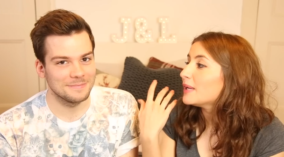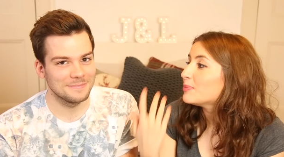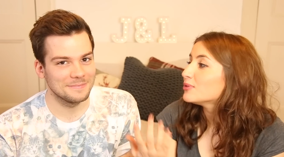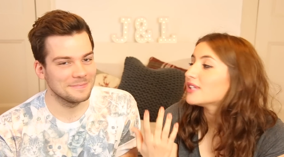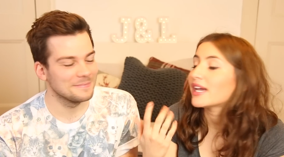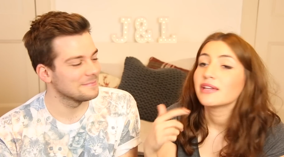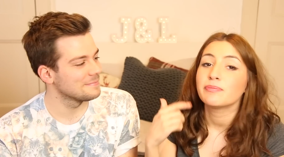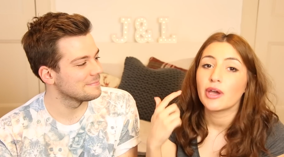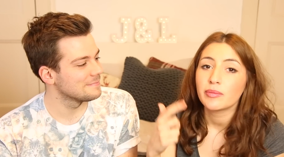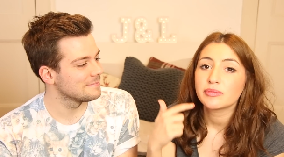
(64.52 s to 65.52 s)
Speaker 1: People say
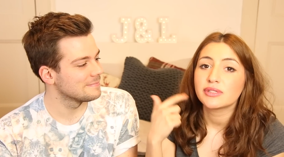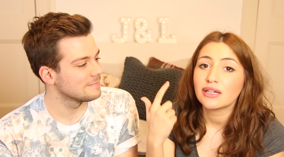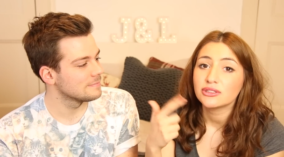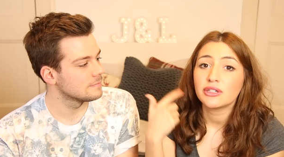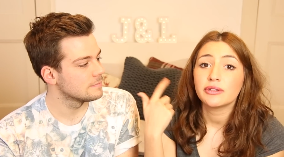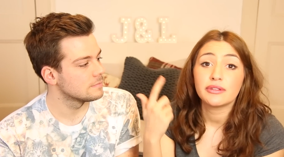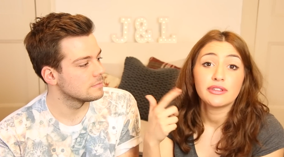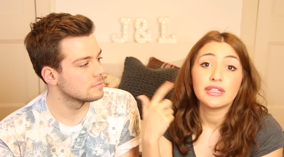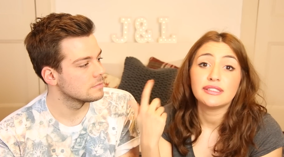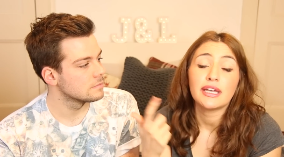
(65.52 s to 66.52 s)
Birmingham sounds like
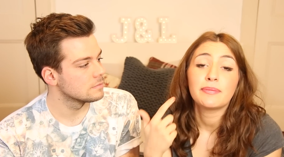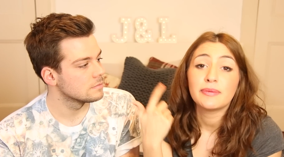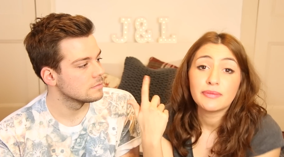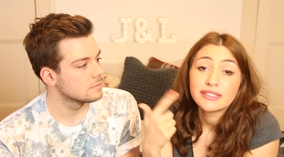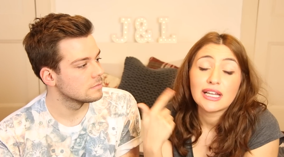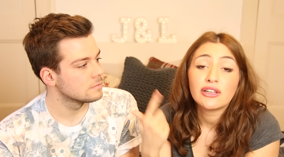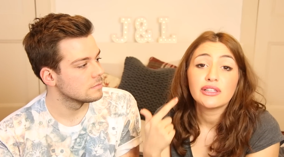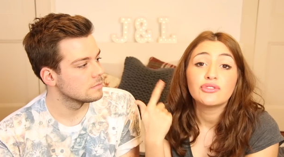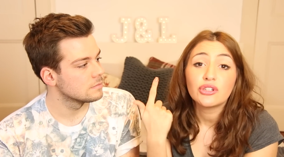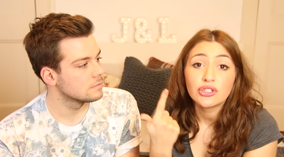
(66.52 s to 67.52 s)
It's a, they sound like
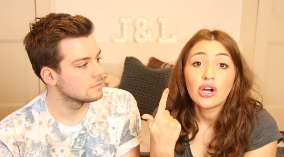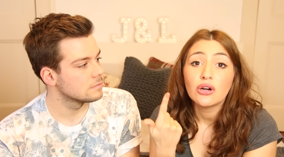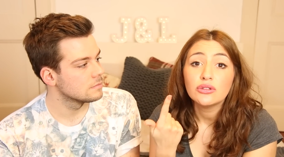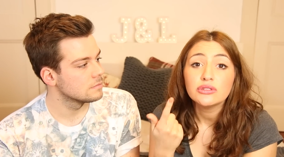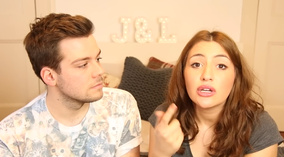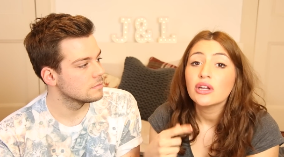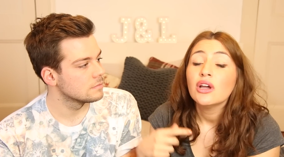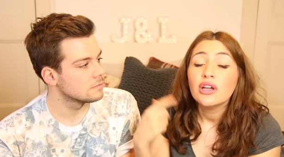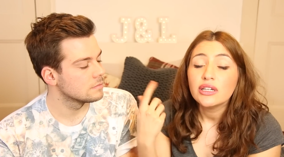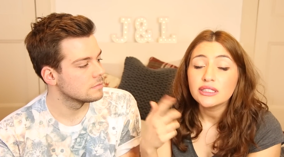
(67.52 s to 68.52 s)
they've got a cold. Like,
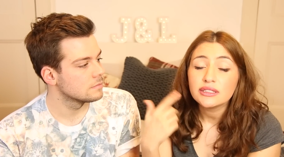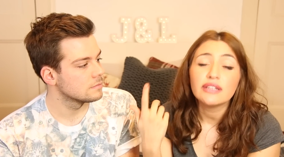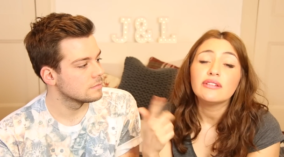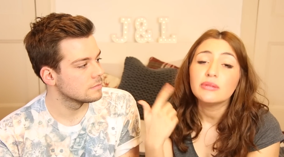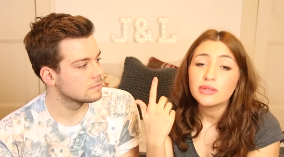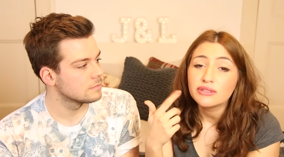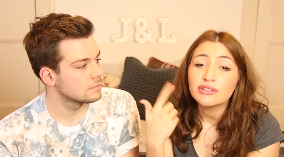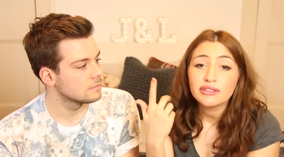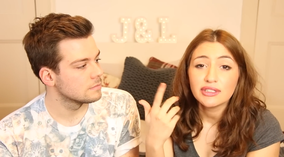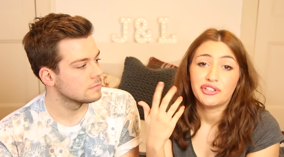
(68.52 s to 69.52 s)
is
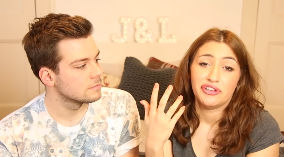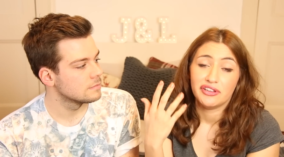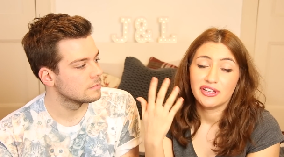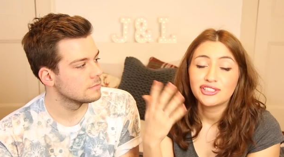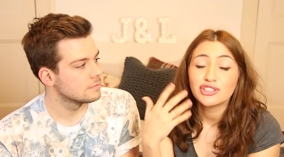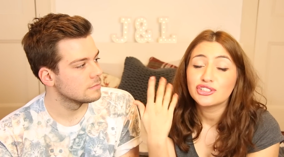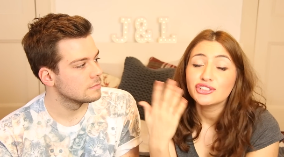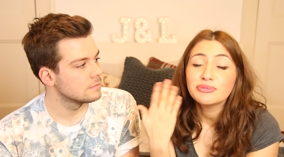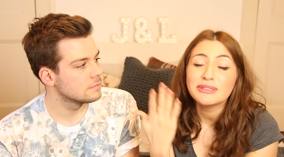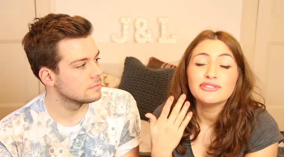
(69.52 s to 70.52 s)
it, it's
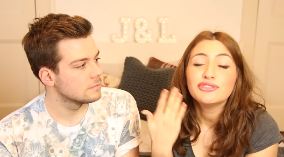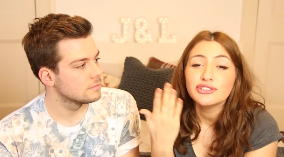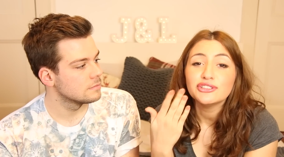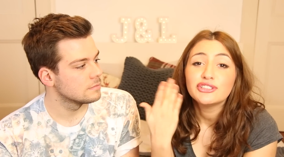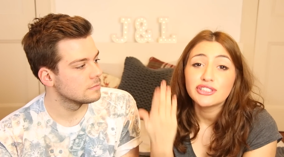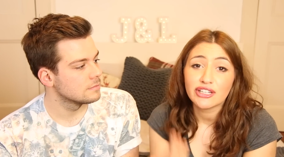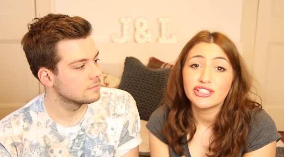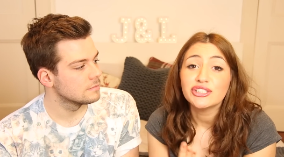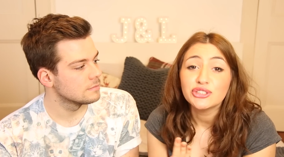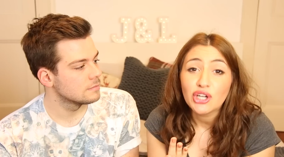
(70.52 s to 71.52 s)
a bit of a
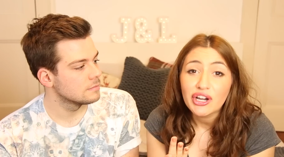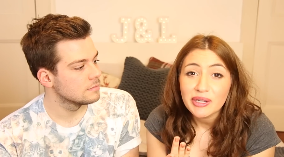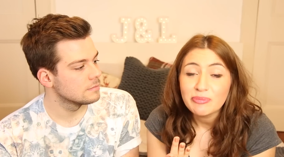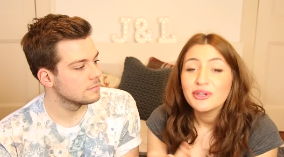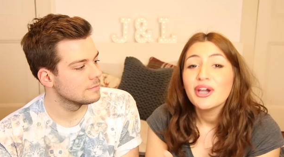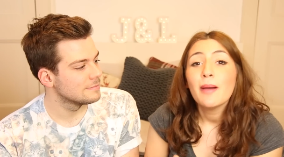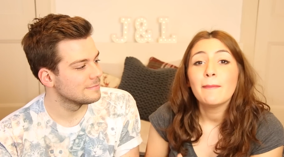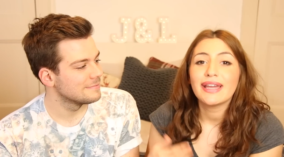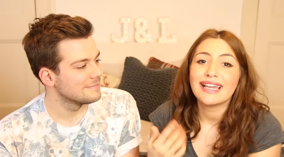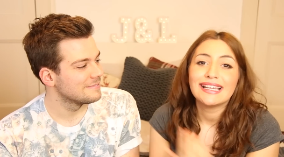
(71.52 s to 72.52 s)
stereotype,
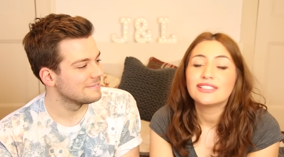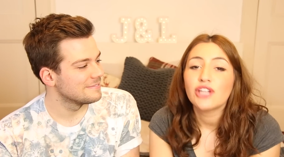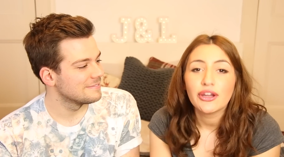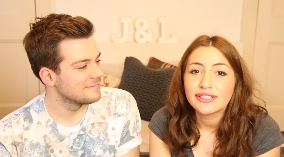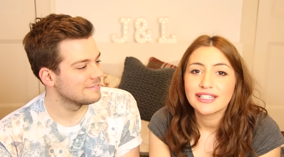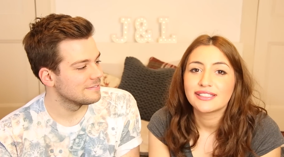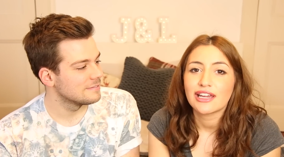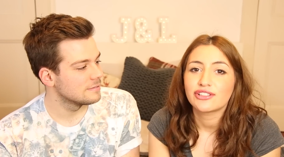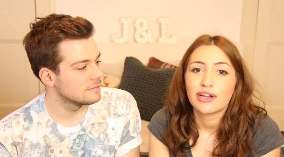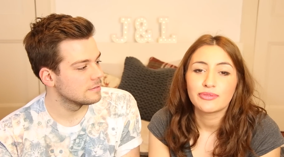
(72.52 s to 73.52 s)
but it's totally a
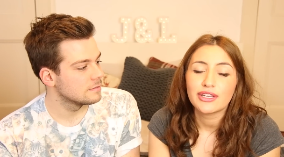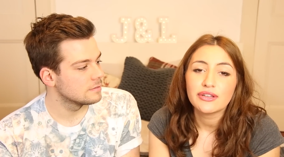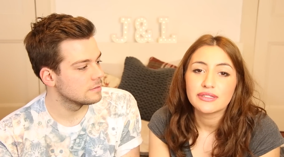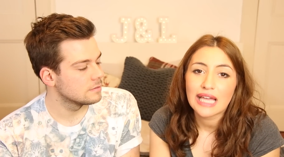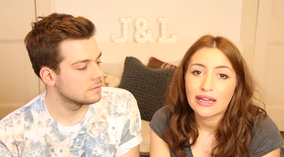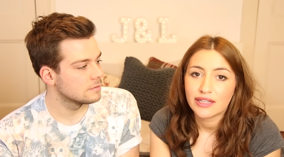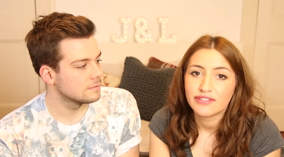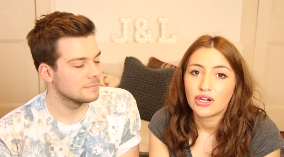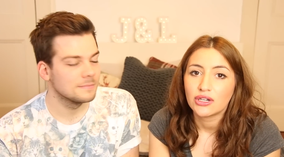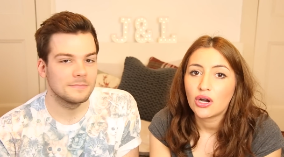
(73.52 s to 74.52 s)
stereotype. They don't sound like
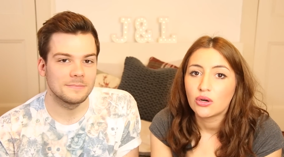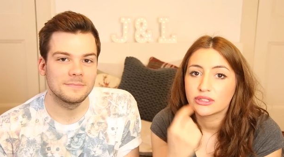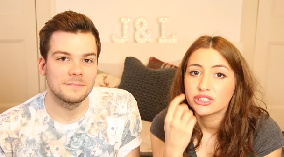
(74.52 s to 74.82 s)
they've got a cold.